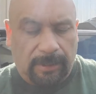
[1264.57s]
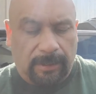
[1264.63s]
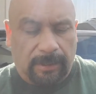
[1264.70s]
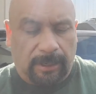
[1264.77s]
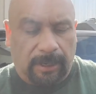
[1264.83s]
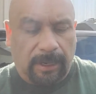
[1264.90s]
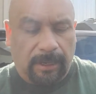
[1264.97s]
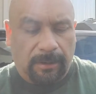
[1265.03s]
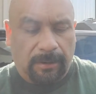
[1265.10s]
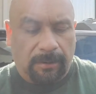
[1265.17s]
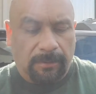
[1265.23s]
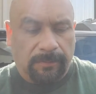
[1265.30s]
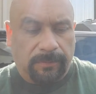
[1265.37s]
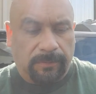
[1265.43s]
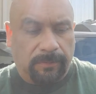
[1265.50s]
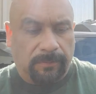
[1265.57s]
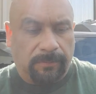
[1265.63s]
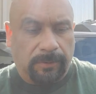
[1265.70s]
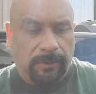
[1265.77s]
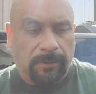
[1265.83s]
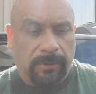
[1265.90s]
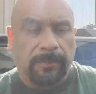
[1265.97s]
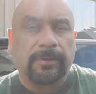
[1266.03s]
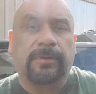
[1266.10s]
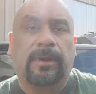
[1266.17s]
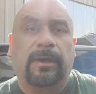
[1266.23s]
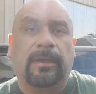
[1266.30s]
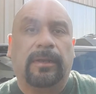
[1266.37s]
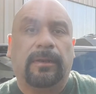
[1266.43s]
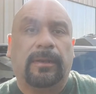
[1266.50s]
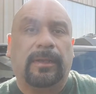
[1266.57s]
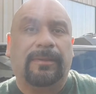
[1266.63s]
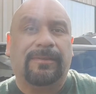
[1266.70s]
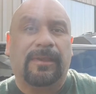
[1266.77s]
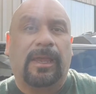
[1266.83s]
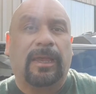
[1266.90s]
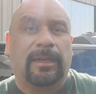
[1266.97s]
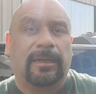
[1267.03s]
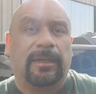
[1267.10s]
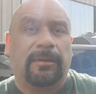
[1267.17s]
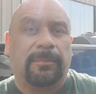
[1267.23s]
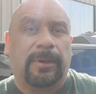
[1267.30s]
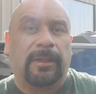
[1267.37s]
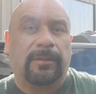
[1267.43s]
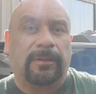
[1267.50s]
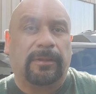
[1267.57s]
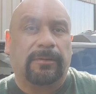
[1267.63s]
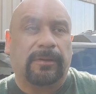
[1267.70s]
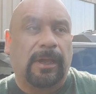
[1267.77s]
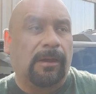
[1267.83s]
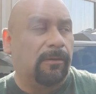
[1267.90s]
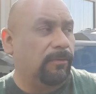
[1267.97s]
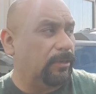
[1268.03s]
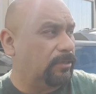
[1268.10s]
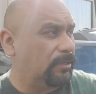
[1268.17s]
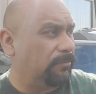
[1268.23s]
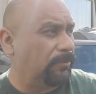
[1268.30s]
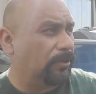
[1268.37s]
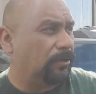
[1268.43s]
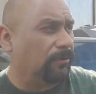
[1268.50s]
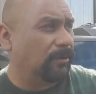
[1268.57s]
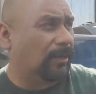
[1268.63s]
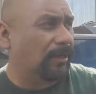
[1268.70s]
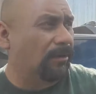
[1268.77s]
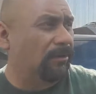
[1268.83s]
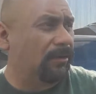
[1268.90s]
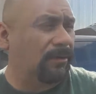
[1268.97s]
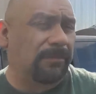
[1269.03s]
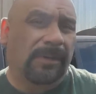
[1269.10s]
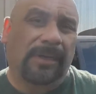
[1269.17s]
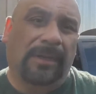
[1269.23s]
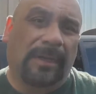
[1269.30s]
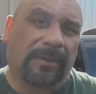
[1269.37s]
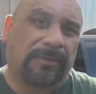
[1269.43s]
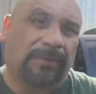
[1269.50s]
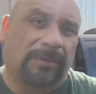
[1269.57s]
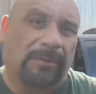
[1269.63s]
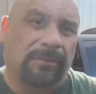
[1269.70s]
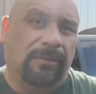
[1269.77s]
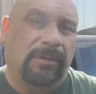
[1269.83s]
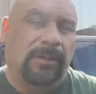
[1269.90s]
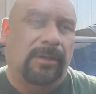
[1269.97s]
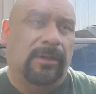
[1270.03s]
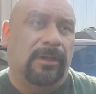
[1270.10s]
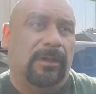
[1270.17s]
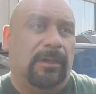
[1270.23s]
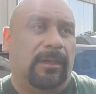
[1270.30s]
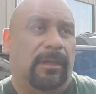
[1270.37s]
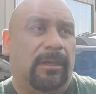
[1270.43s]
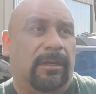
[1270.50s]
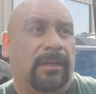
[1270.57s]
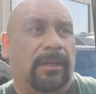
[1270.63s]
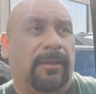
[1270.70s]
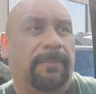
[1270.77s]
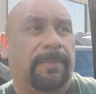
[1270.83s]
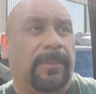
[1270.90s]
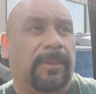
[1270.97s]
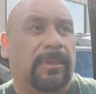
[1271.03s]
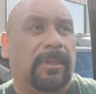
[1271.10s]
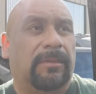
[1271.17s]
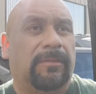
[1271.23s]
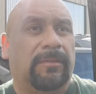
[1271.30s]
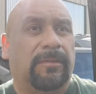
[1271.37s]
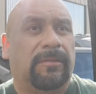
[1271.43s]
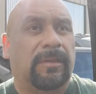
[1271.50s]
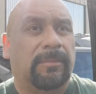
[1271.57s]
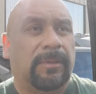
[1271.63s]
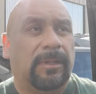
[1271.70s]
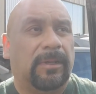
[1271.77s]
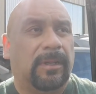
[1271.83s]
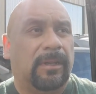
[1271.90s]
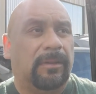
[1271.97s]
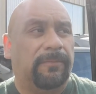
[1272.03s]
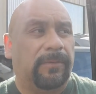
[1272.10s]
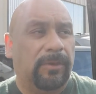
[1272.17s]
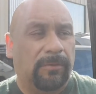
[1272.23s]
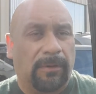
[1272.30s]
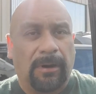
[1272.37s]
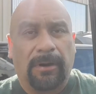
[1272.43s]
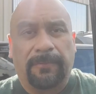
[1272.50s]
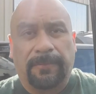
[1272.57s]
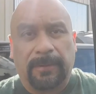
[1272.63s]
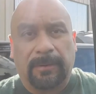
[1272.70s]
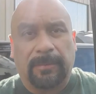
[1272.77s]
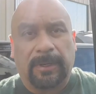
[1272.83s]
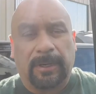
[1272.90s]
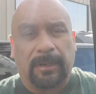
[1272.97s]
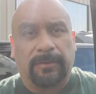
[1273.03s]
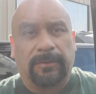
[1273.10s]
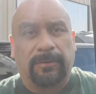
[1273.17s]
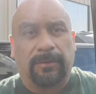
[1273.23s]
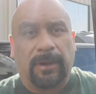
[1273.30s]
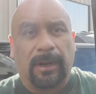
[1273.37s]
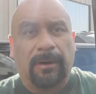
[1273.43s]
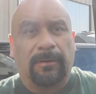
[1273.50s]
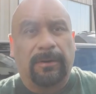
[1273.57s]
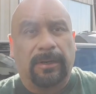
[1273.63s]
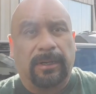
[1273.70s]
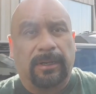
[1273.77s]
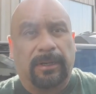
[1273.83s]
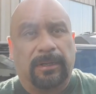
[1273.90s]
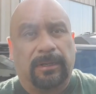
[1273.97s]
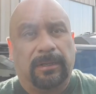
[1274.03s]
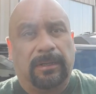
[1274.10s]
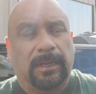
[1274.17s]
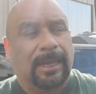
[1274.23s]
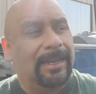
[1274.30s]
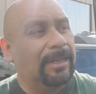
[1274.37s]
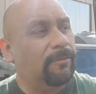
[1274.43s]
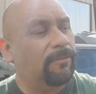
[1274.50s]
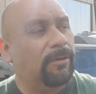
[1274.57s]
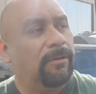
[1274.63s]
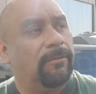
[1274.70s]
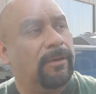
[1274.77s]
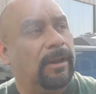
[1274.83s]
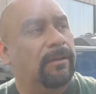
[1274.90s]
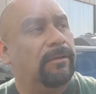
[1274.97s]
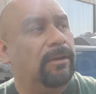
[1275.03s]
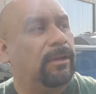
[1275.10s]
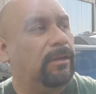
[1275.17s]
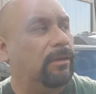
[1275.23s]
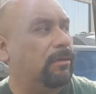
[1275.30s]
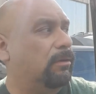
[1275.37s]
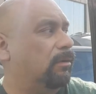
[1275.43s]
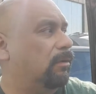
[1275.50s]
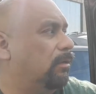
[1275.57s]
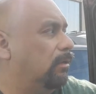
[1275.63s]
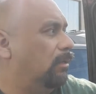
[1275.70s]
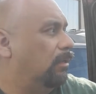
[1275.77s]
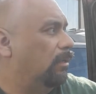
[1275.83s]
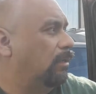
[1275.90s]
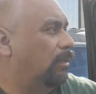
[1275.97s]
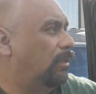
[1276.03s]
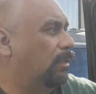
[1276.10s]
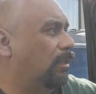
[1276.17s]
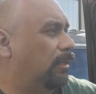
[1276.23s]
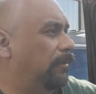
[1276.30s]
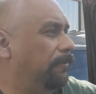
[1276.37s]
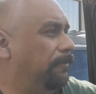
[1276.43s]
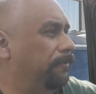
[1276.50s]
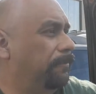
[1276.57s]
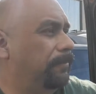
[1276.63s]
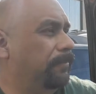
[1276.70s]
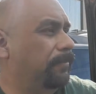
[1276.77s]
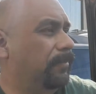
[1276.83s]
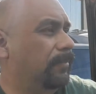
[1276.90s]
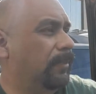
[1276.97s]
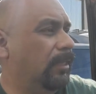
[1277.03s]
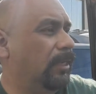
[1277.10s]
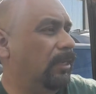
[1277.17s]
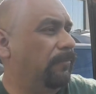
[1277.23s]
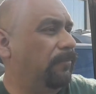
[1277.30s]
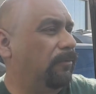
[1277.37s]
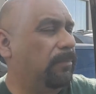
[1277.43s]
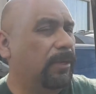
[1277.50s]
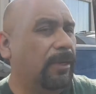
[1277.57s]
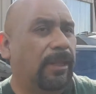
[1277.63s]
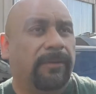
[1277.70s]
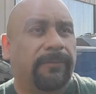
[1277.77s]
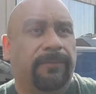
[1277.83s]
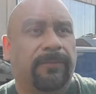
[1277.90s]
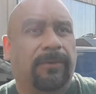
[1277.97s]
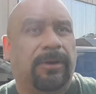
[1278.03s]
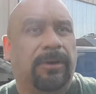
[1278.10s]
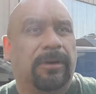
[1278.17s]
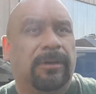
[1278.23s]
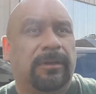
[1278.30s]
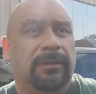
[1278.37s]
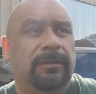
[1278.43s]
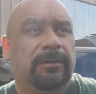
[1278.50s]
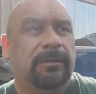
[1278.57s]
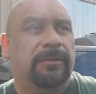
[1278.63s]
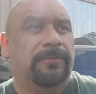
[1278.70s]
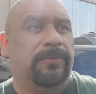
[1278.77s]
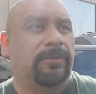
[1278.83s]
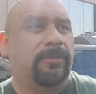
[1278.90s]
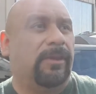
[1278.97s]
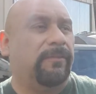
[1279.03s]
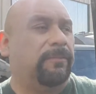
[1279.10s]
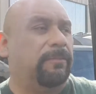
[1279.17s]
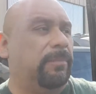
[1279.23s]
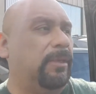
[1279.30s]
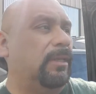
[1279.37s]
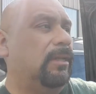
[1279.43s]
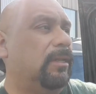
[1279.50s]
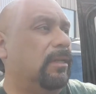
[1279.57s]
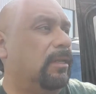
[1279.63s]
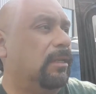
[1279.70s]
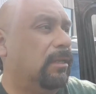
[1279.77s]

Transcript: And also, we're going to be talking exactly about this outreach that we're doing here in Modesto. And this is something that if you are from the Modesto area, anywhere around here, and if you've been out of work, if you have been